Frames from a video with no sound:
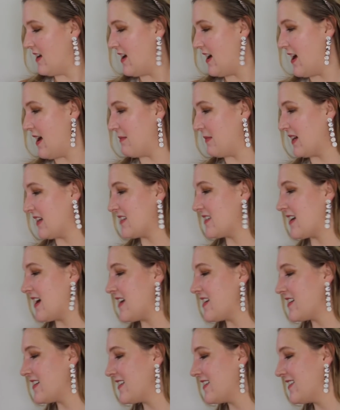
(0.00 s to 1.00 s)
I'm
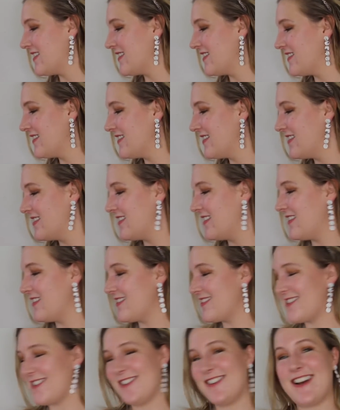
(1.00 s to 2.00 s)
excited.
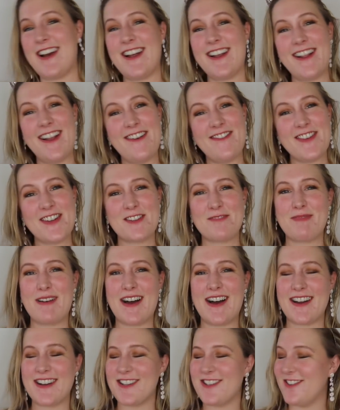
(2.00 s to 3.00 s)
So I love this
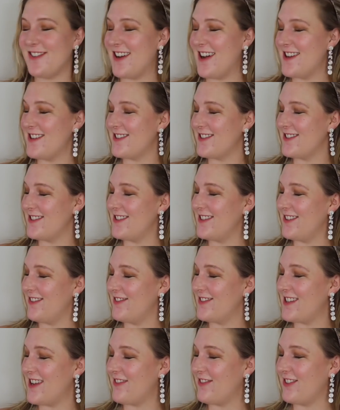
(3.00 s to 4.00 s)
box, you guys. There's still
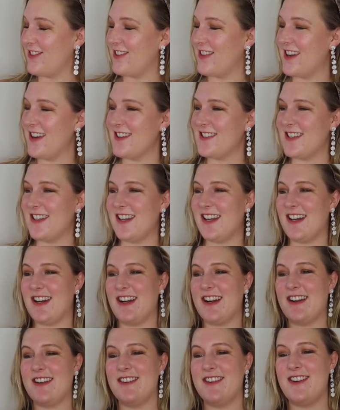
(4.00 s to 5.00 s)
several things in
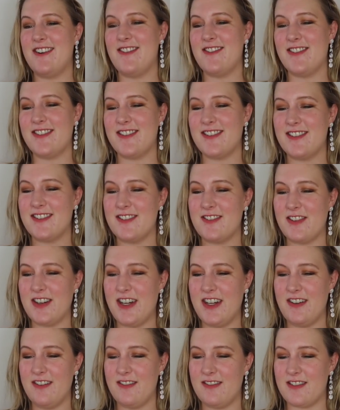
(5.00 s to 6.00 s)
here. Oh, this is so
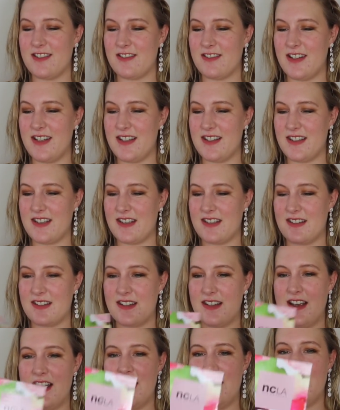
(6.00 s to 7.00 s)
cute. What is
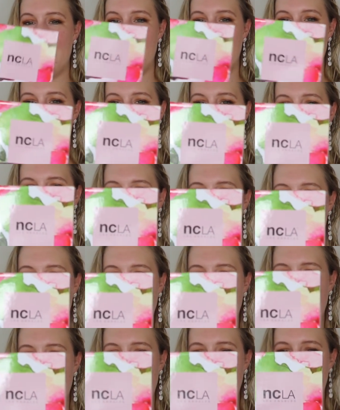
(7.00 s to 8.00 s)
this? N C
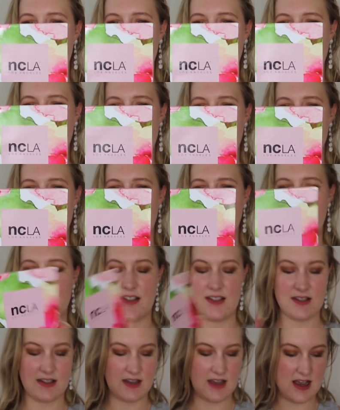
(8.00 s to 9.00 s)
L A Los
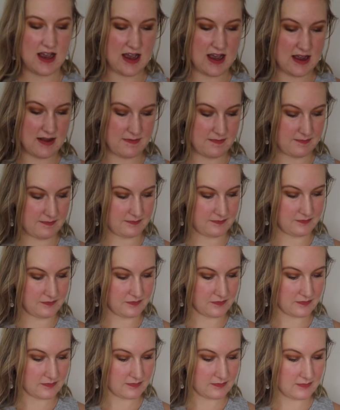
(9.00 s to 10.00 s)
Angeles. Uh,
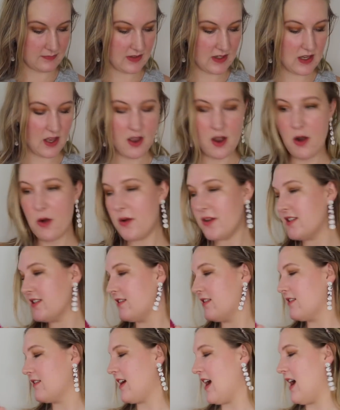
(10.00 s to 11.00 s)
oh, it's a
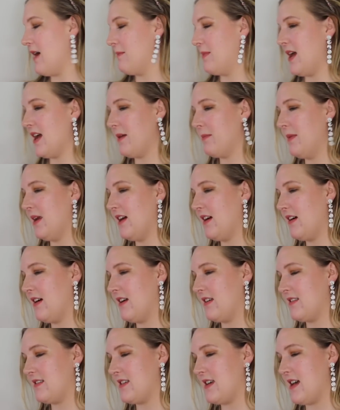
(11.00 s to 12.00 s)
little compact mirror,
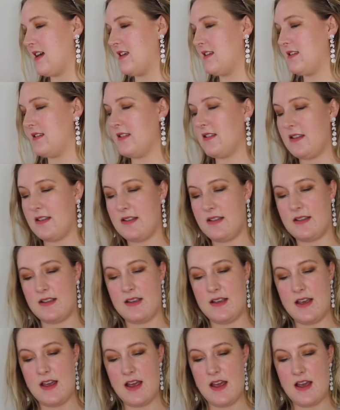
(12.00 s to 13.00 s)
it says.
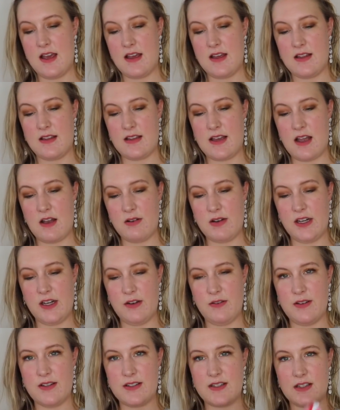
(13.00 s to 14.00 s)
How
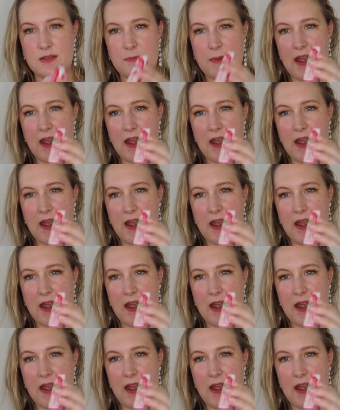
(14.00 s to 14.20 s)
cute is this